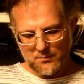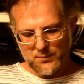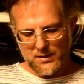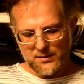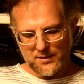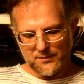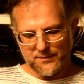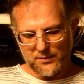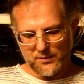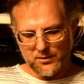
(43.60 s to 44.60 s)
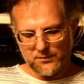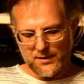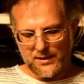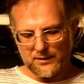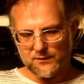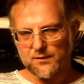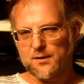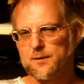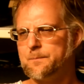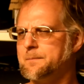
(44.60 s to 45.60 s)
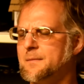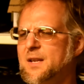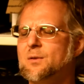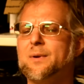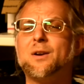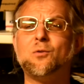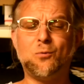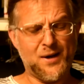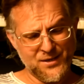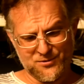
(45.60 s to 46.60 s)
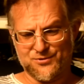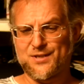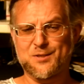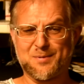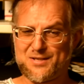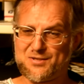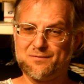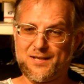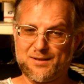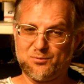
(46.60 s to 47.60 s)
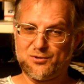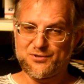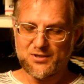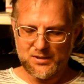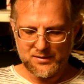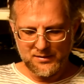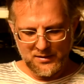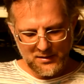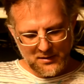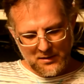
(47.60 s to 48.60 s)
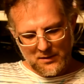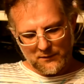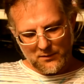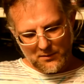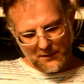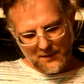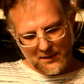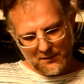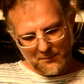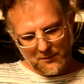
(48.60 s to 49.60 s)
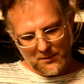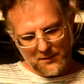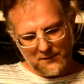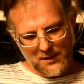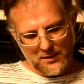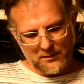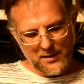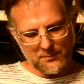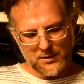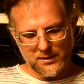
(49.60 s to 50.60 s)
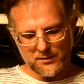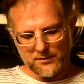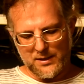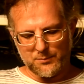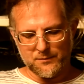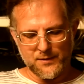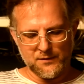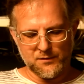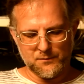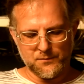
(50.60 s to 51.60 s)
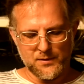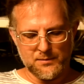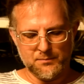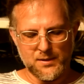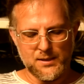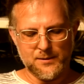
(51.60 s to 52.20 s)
But then I found out that it requires expensive labels. So it's got some sort of DRM in here that prevents it from